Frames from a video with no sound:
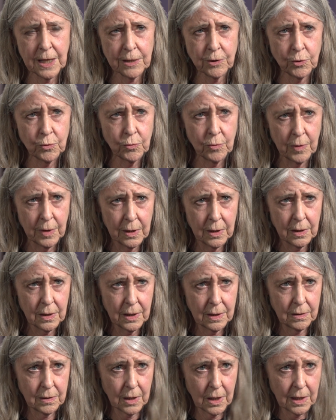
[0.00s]
that you
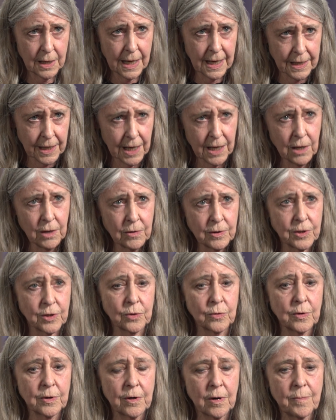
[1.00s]
adhere
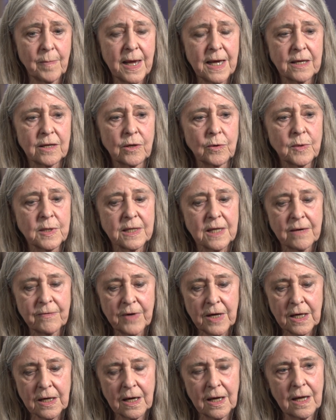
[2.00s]
to it or make use of
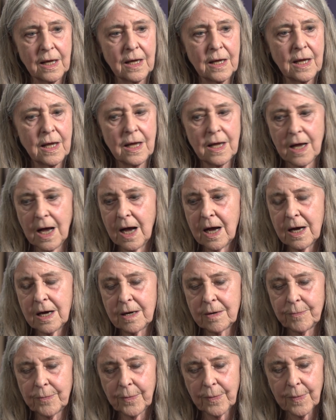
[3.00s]
it,
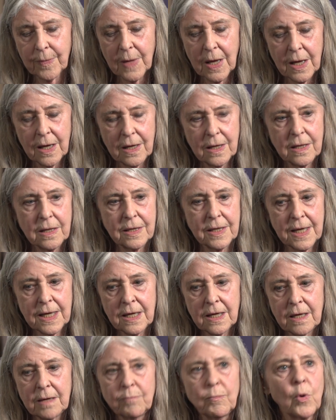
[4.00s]
um,
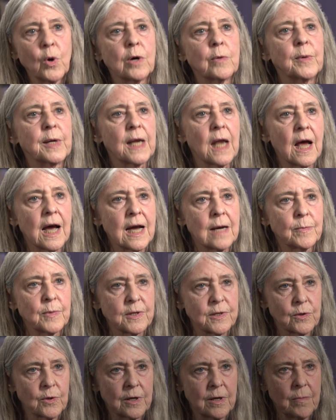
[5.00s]
the more reliable
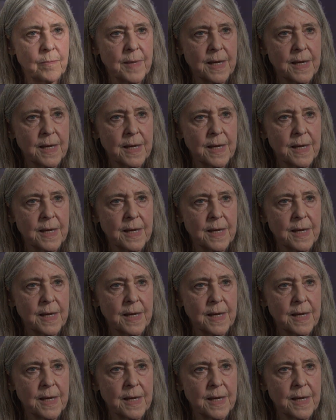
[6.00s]
it's going to